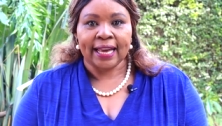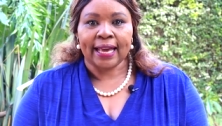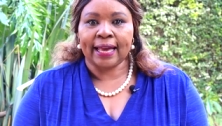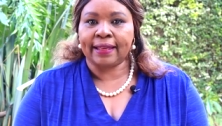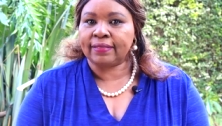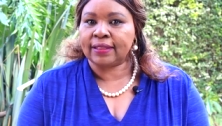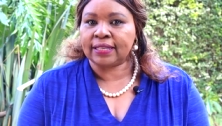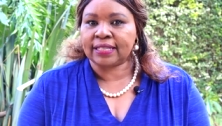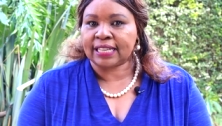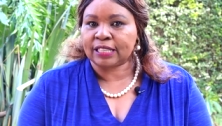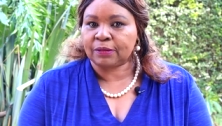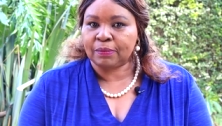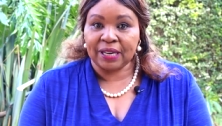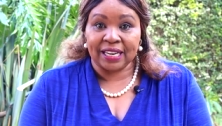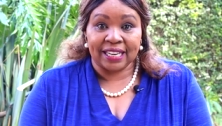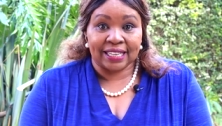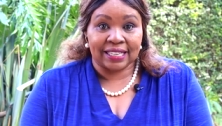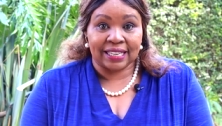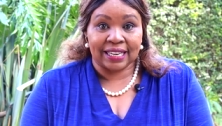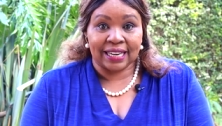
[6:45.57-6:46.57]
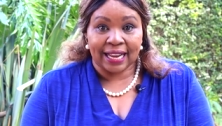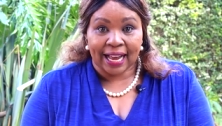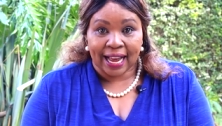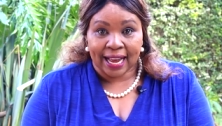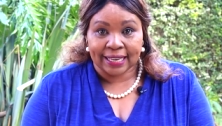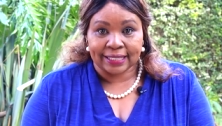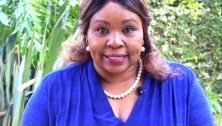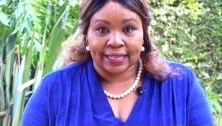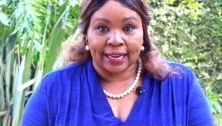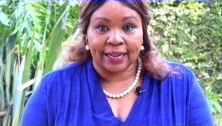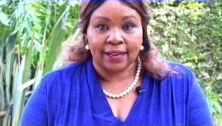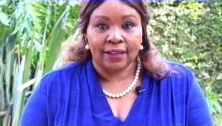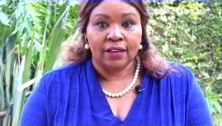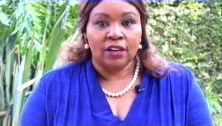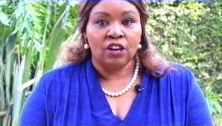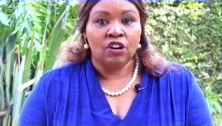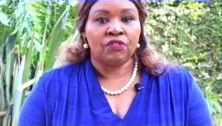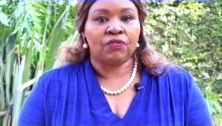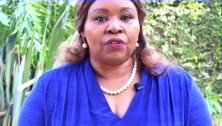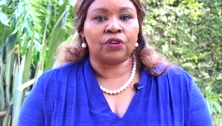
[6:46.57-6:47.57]
And this has made it harder
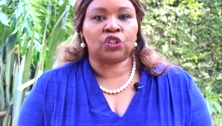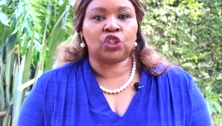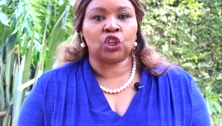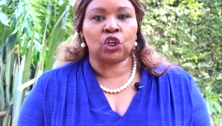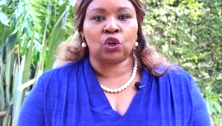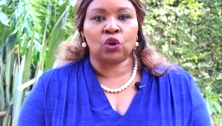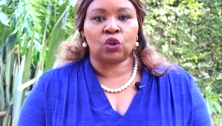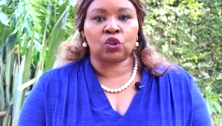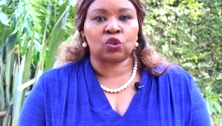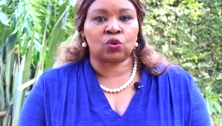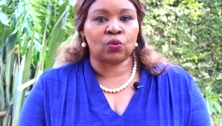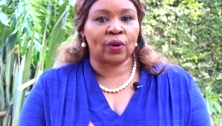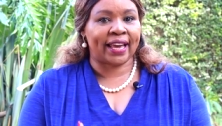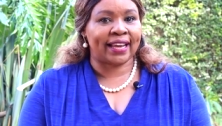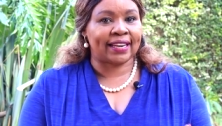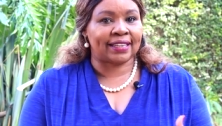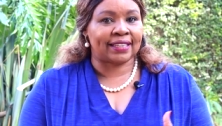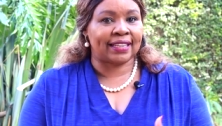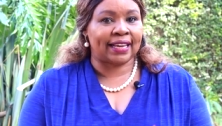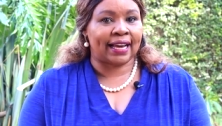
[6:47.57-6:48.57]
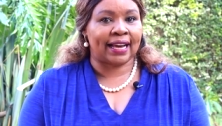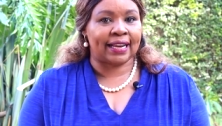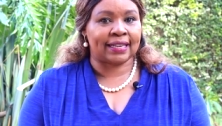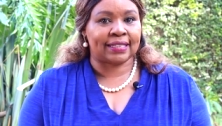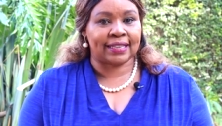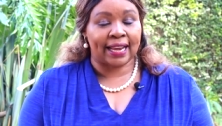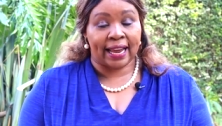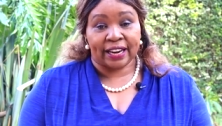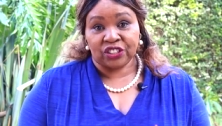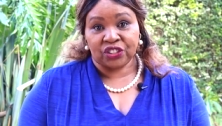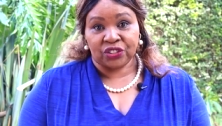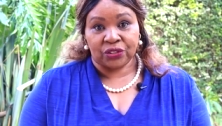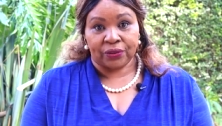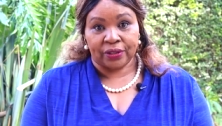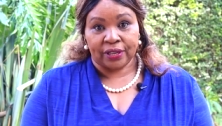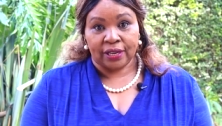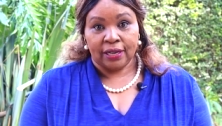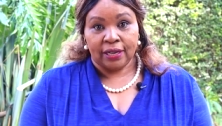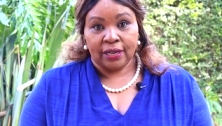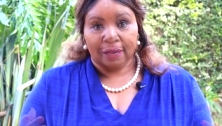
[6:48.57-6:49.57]
for jingles to get the
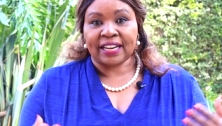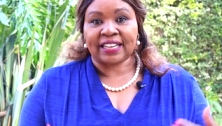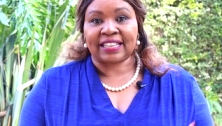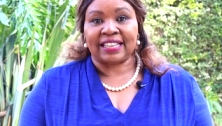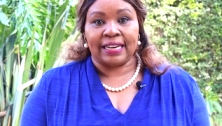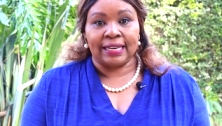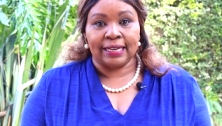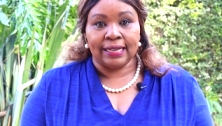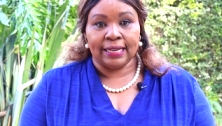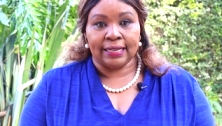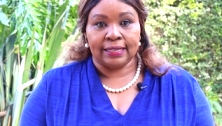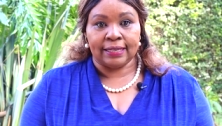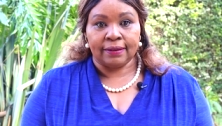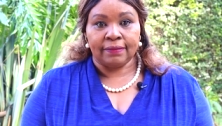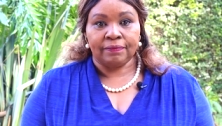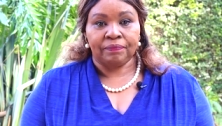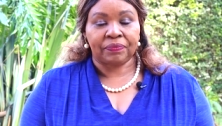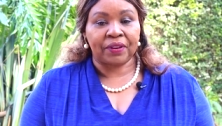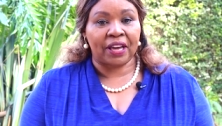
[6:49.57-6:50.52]
attention that they need.